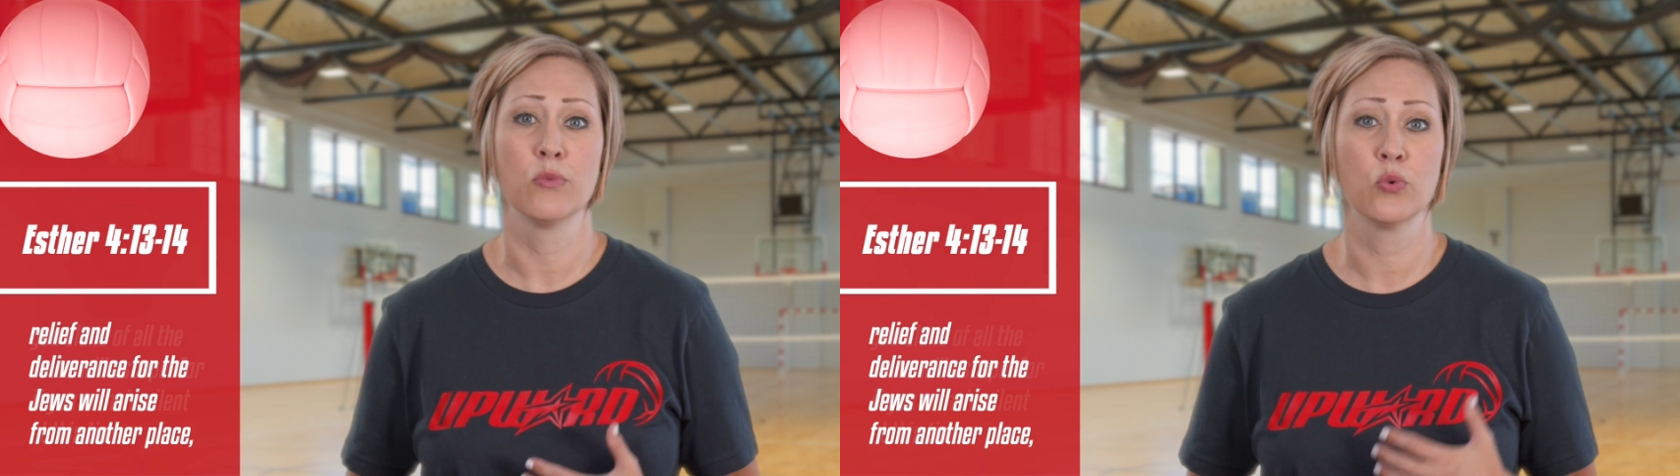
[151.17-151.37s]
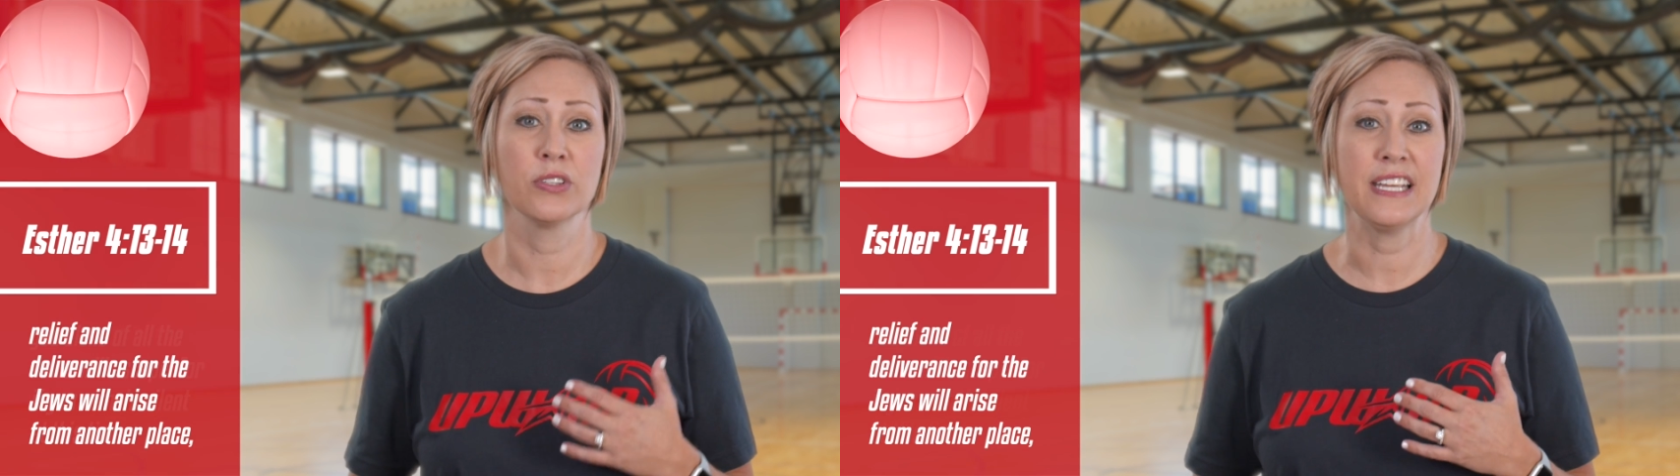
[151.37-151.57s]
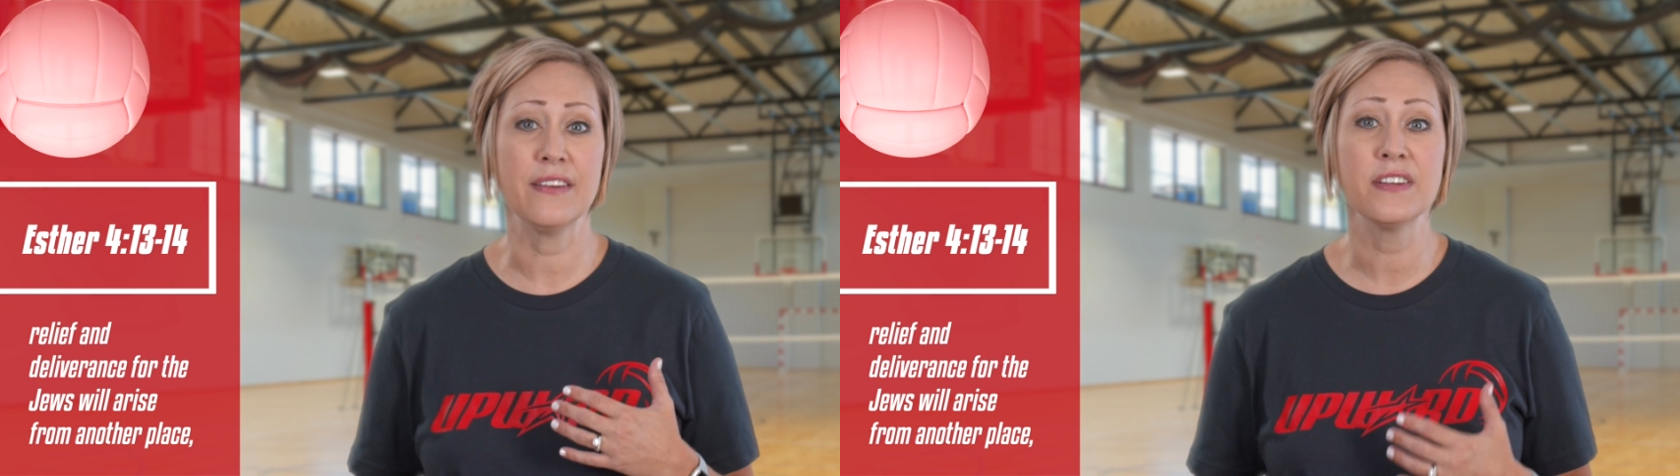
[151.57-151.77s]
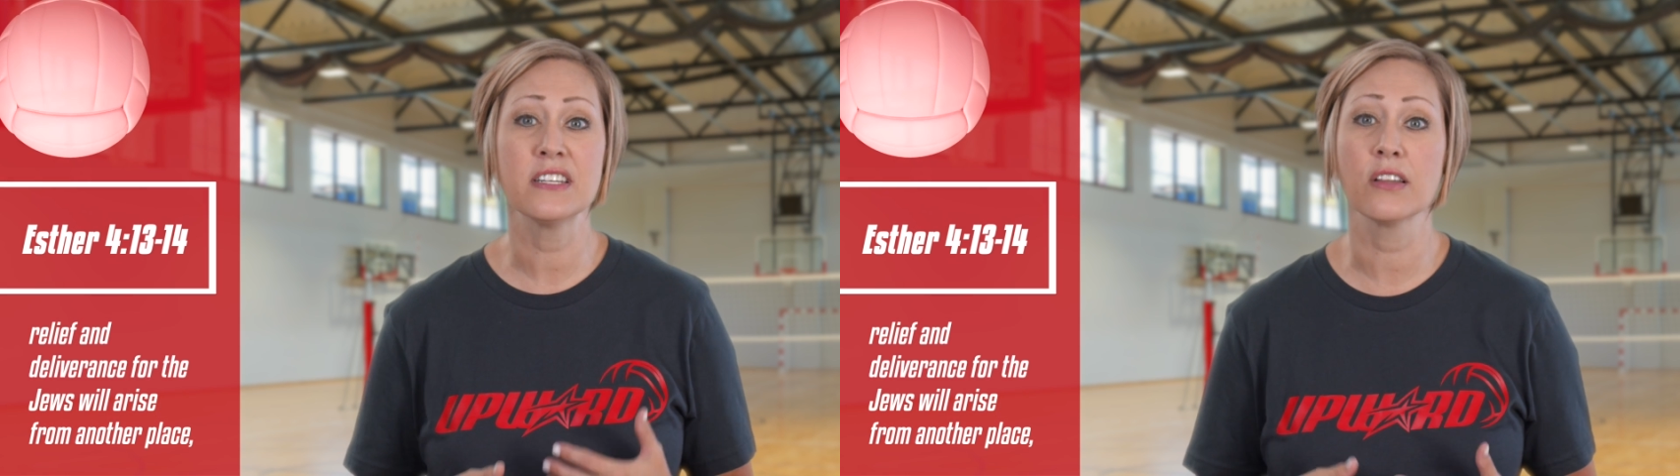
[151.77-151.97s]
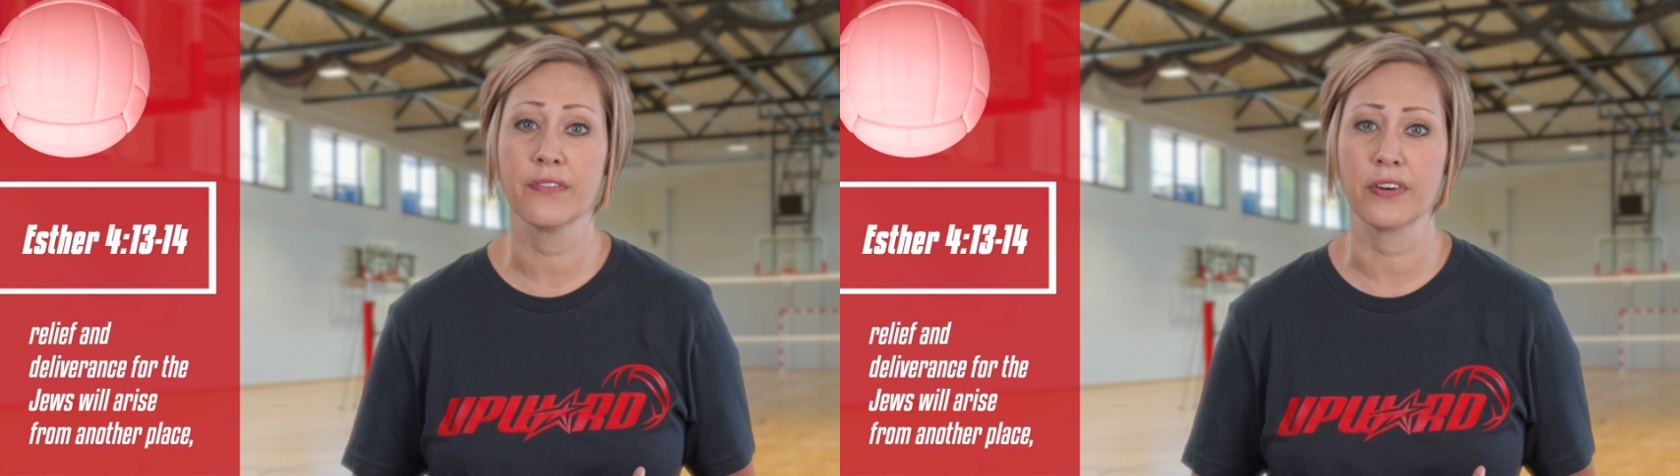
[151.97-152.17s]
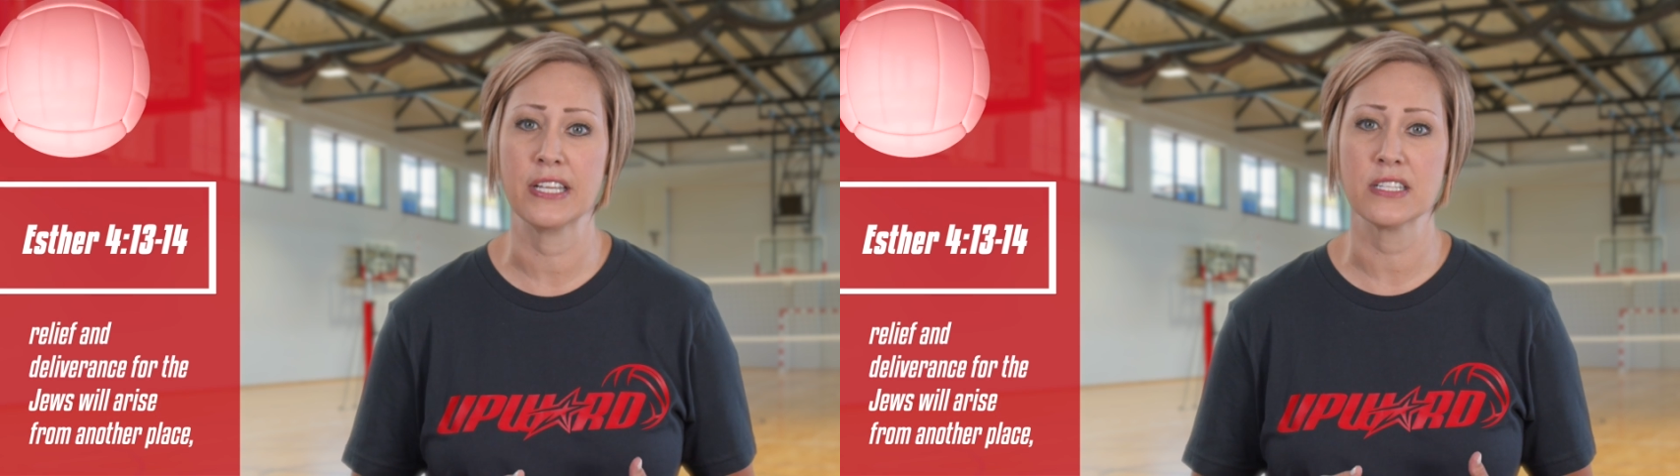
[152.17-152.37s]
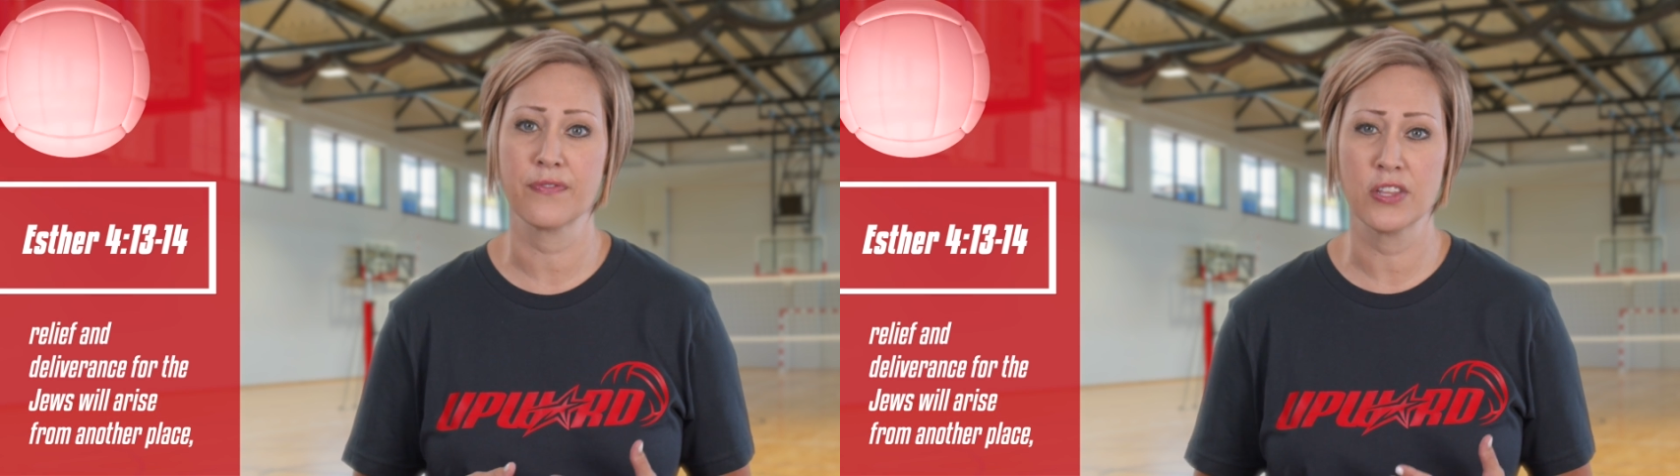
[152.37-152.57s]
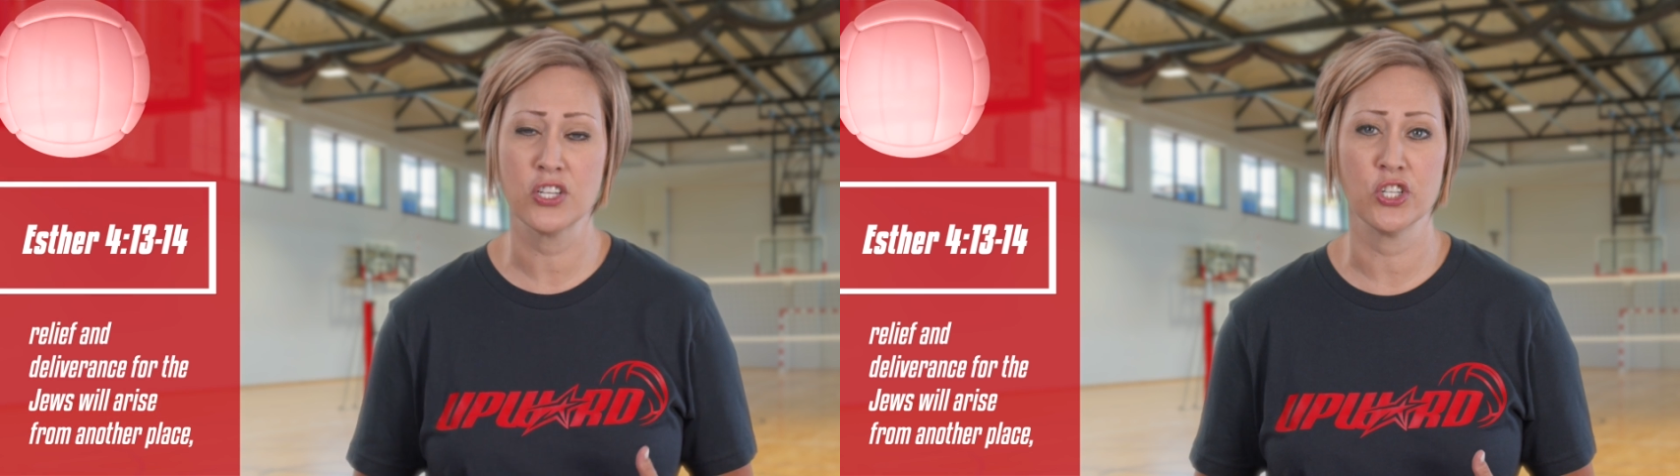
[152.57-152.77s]
relief and deliverance
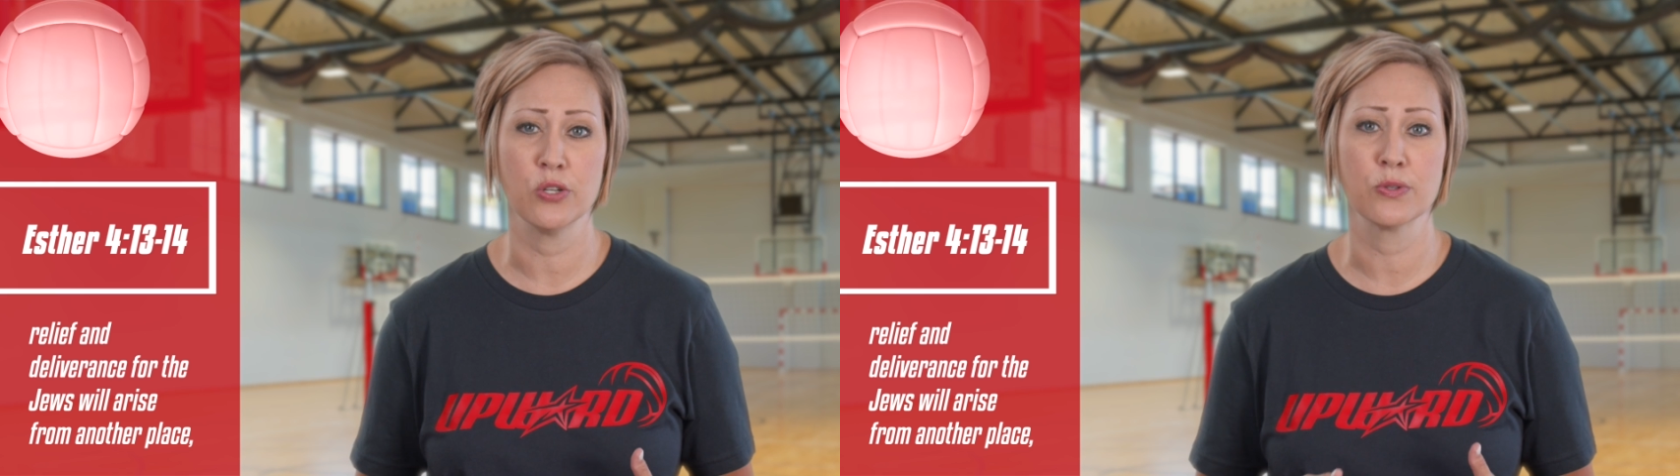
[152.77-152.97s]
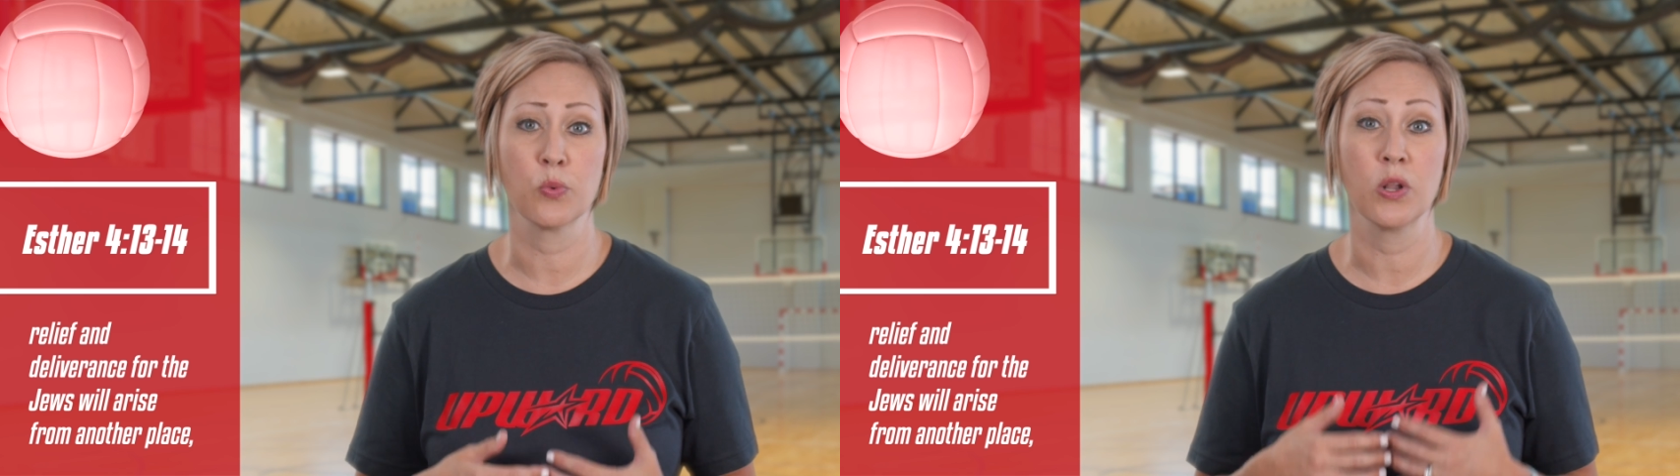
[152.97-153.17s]
for the Jews